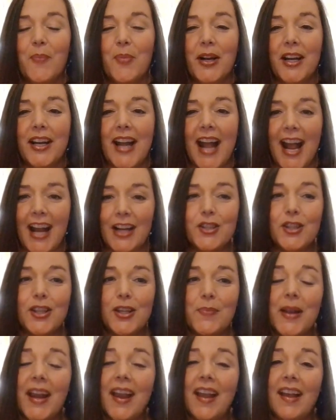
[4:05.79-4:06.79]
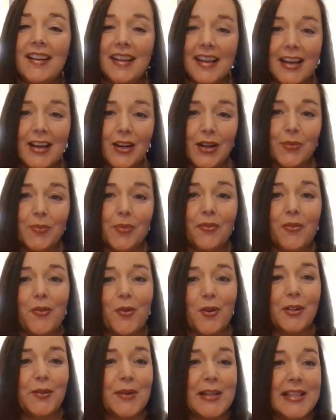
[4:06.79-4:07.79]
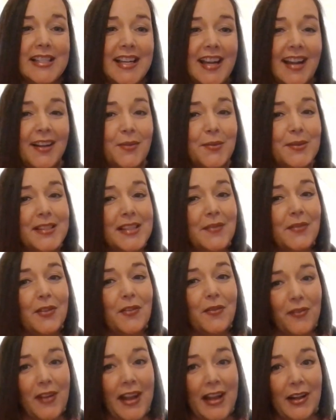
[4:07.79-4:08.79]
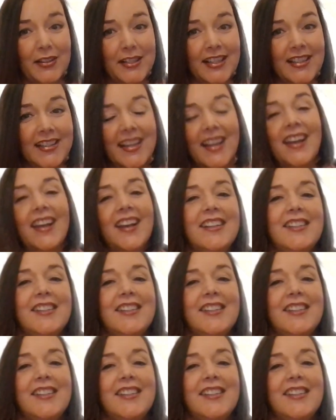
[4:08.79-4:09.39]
but it actually began here before Louisiana was even founded.